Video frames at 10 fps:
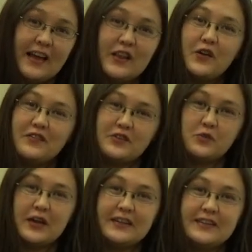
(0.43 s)
Hello
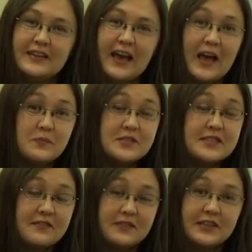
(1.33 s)
everyone, I'm
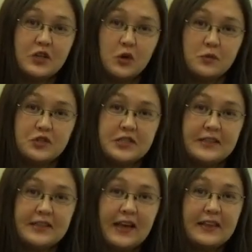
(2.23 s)
Stephanie Komashin